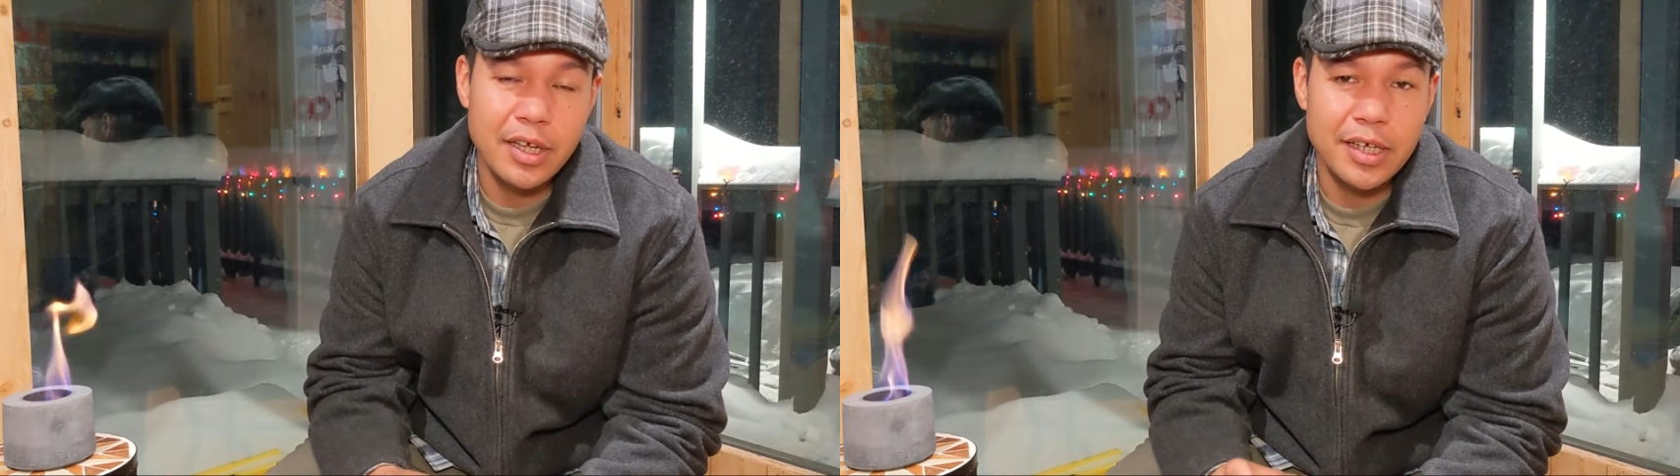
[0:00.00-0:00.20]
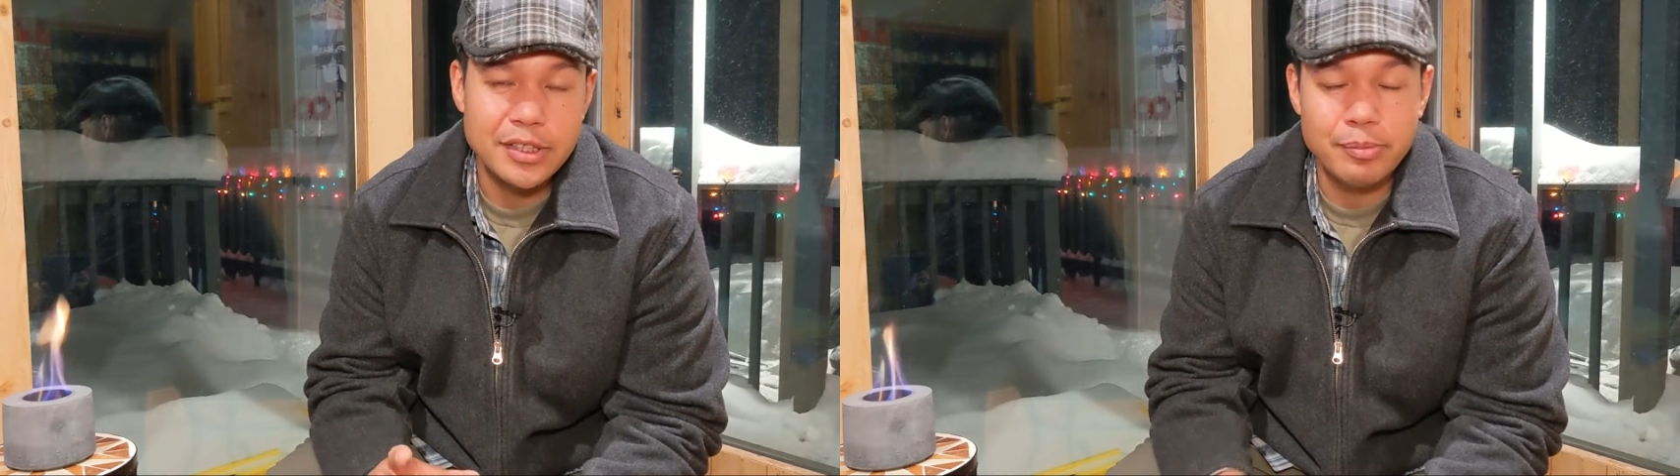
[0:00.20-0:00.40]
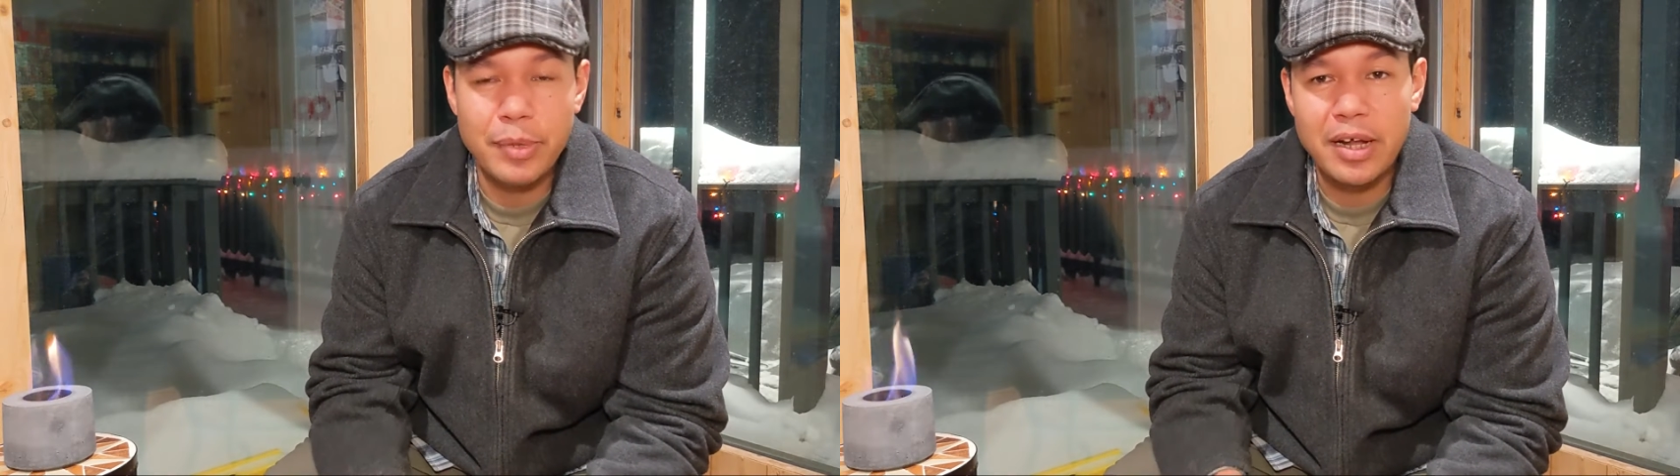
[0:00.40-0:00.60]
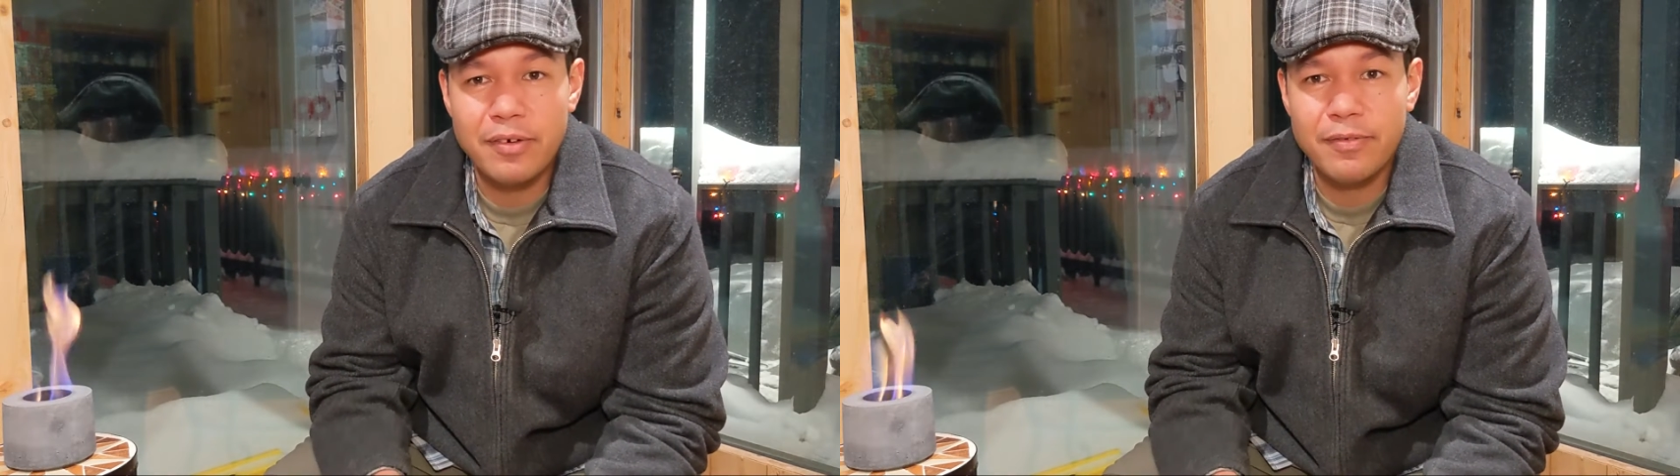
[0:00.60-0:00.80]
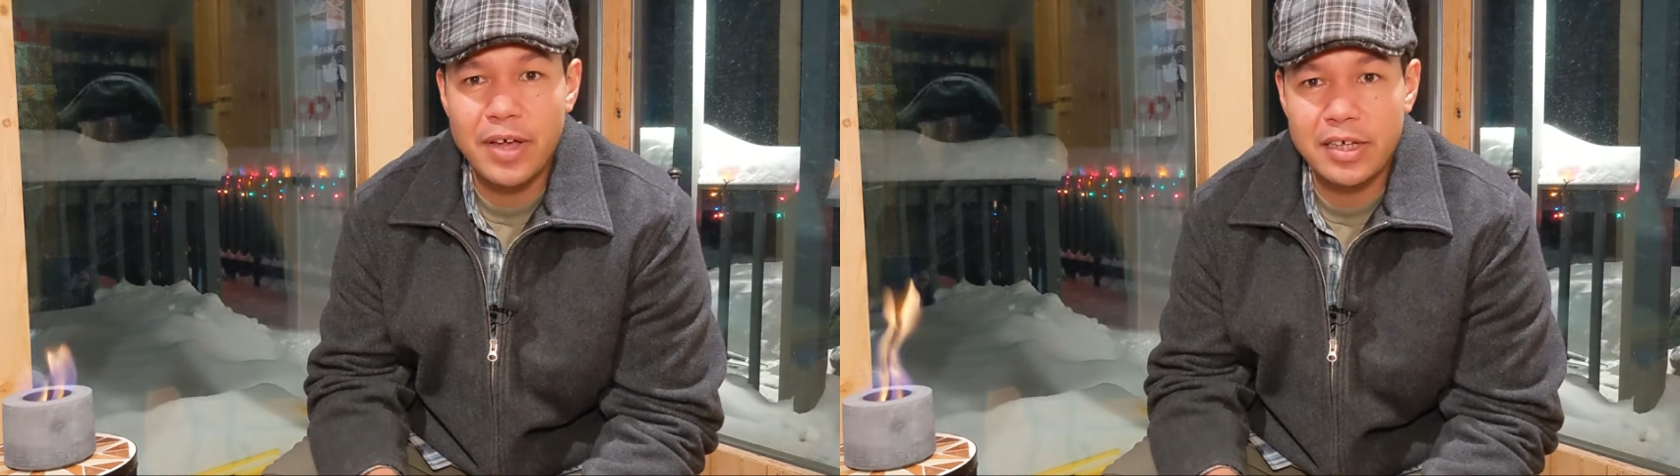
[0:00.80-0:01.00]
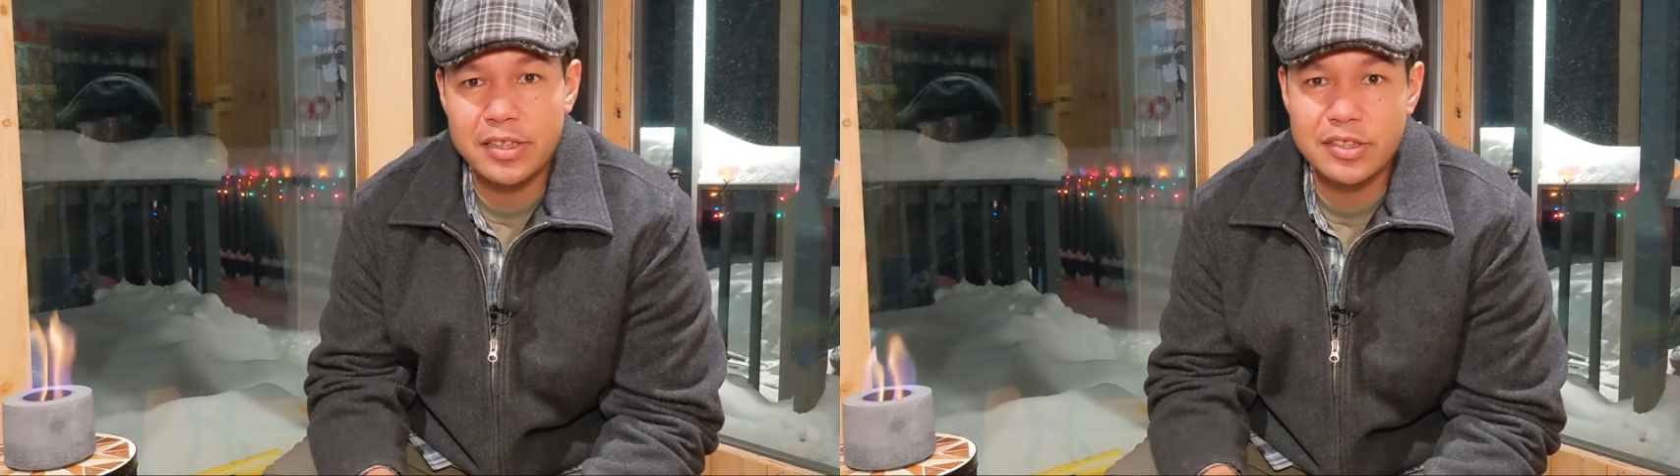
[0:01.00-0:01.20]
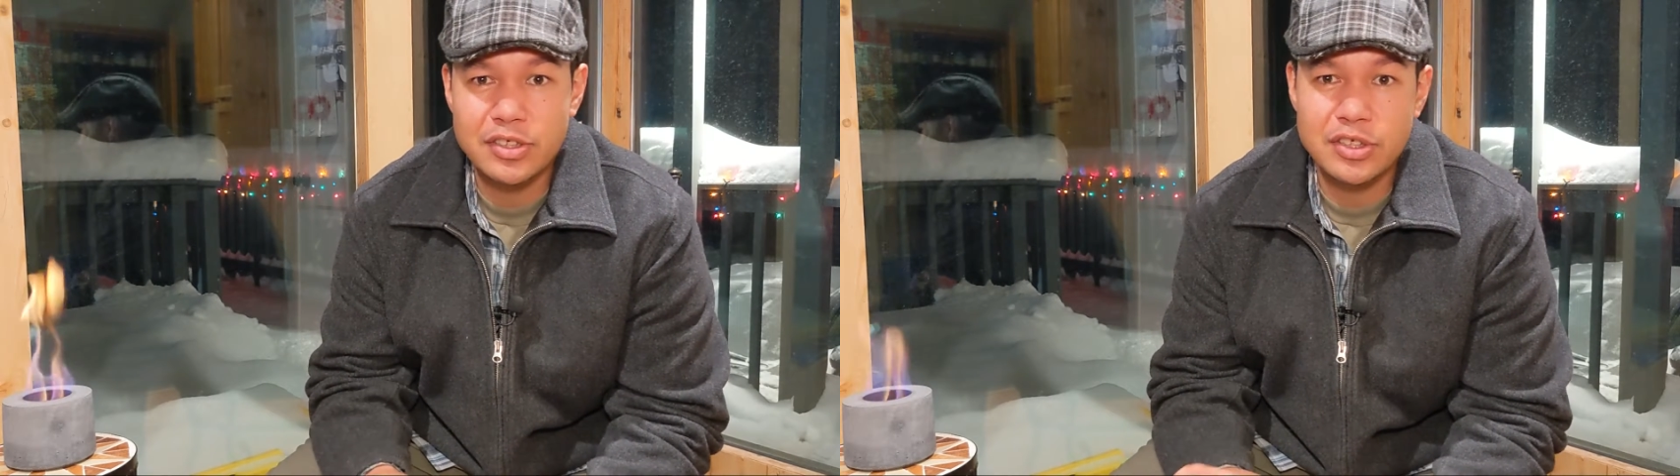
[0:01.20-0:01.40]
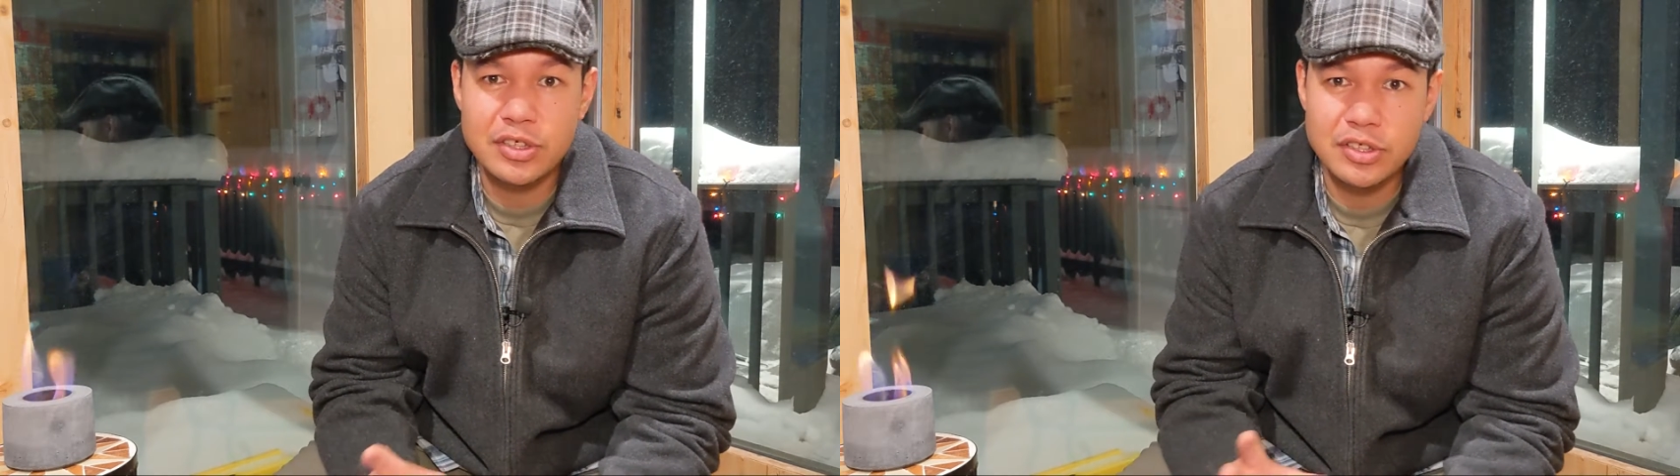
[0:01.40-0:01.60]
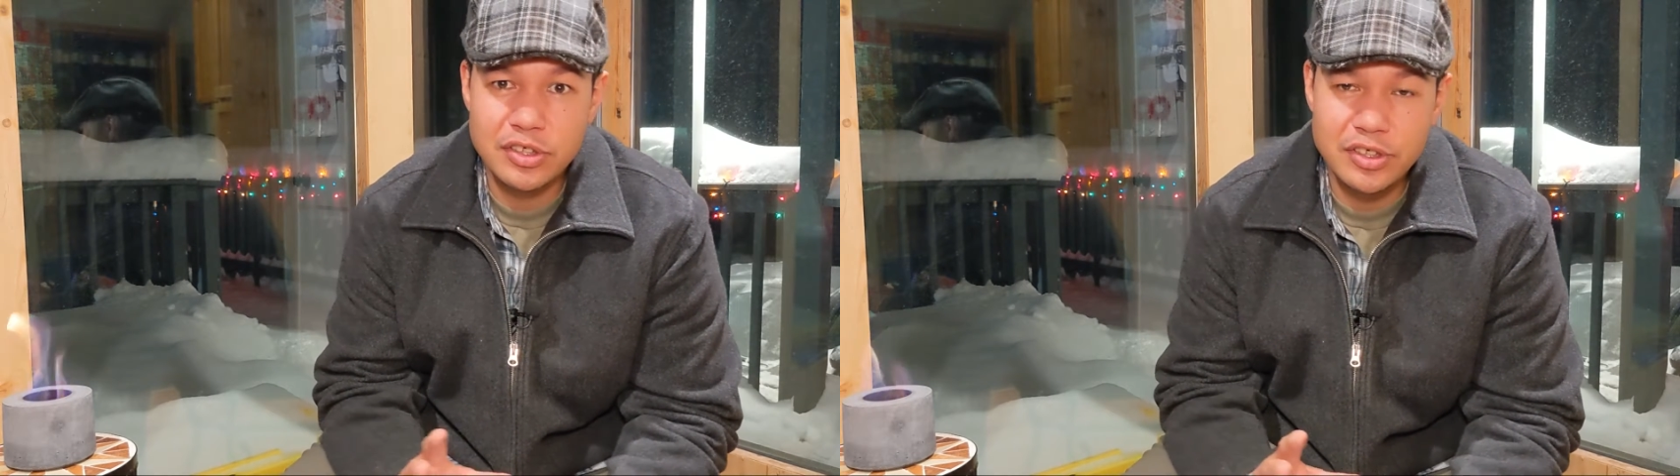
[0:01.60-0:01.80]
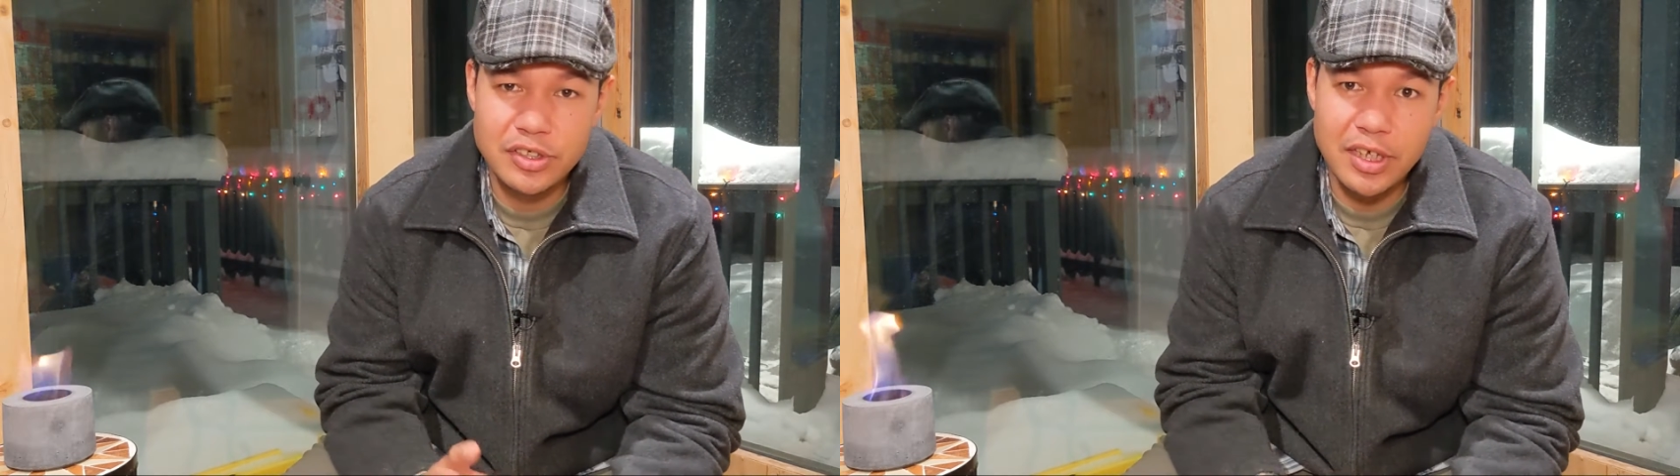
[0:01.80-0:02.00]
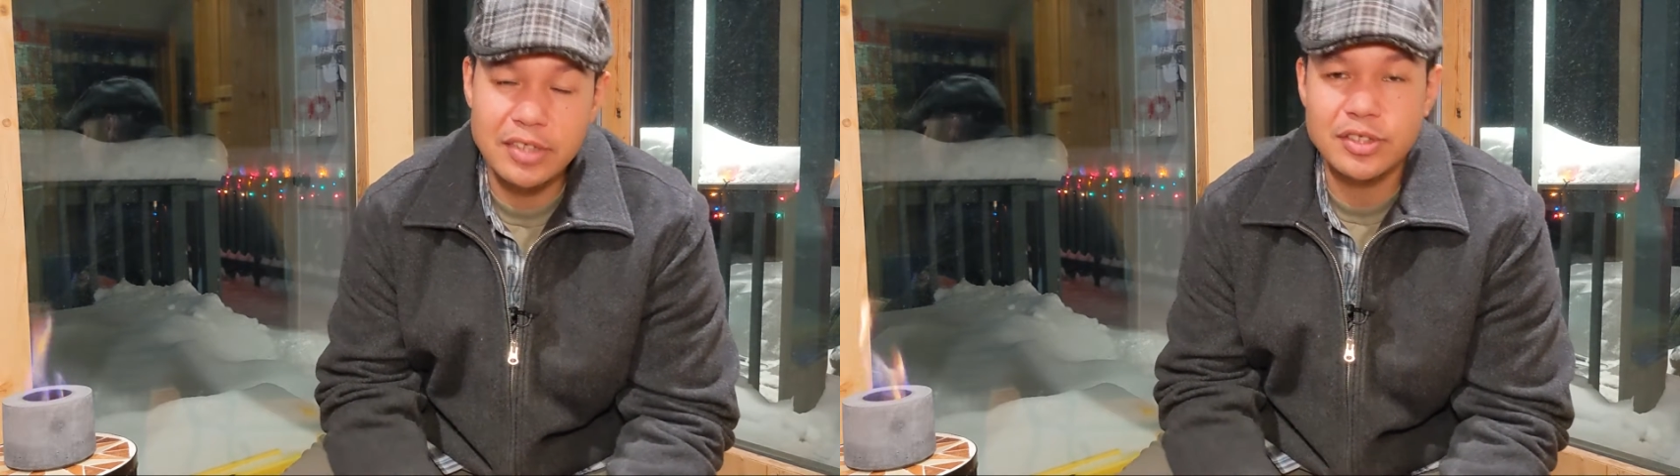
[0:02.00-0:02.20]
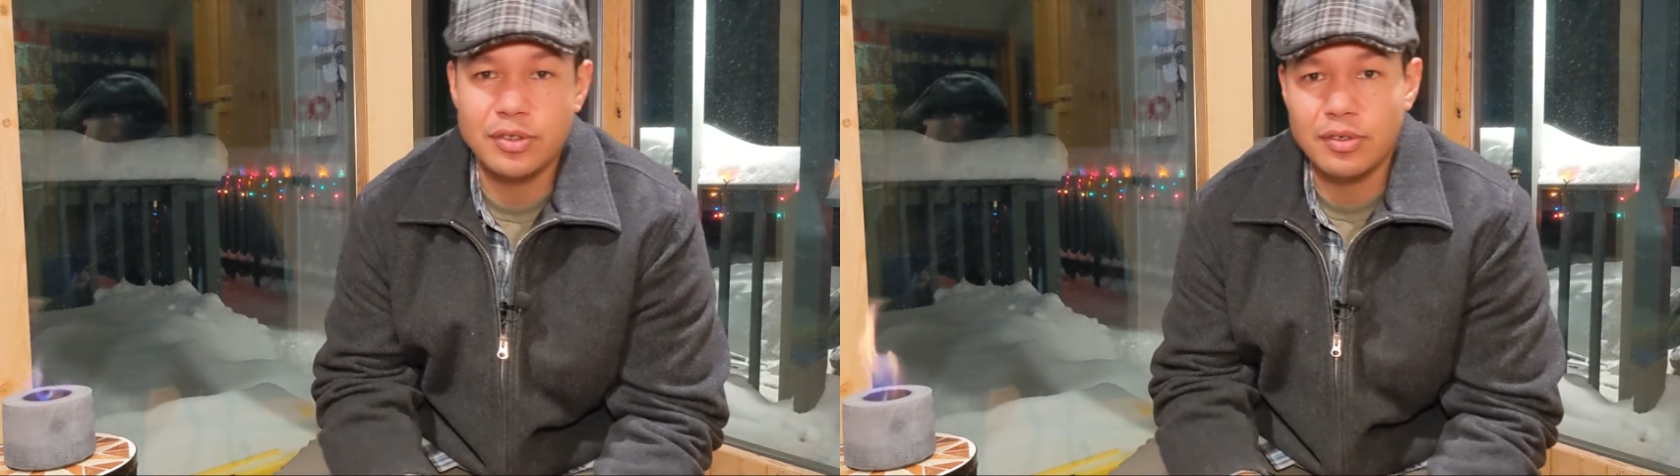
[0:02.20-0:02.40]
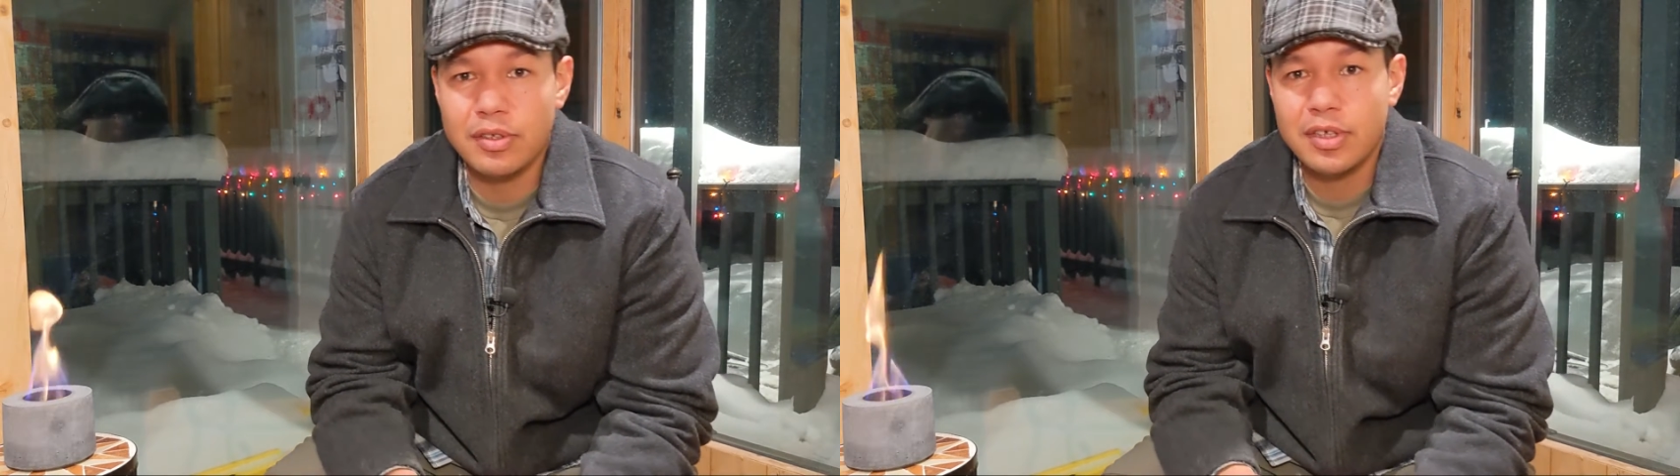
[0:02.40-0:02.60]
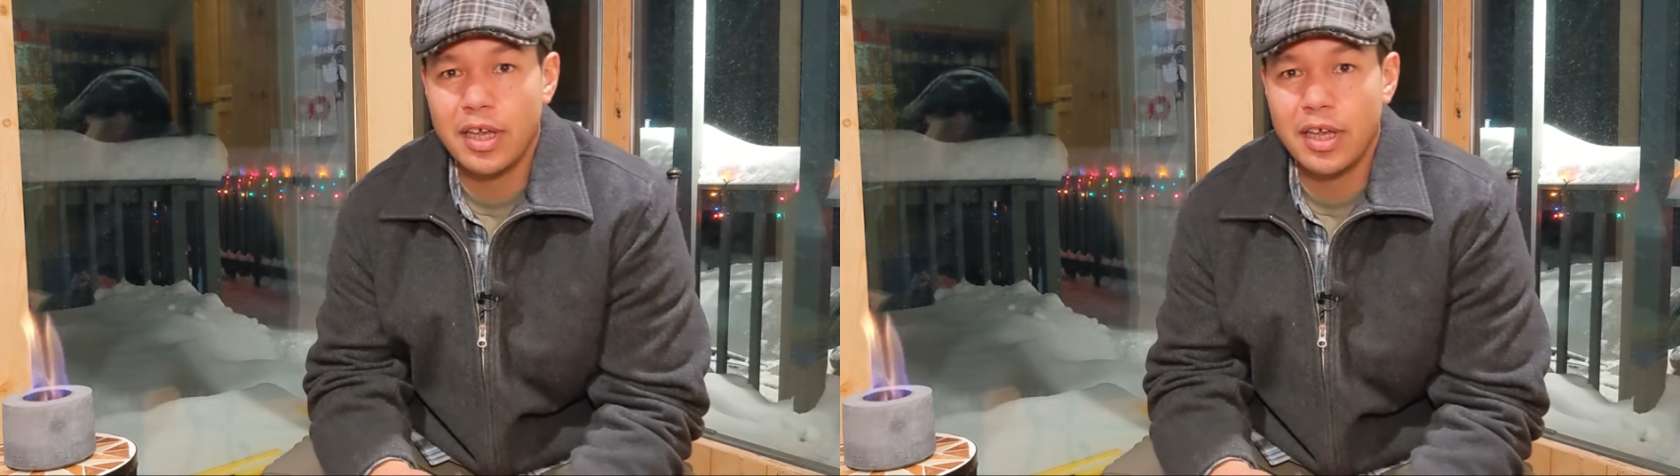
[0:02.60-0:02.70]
As a matter of fact, it's gentle,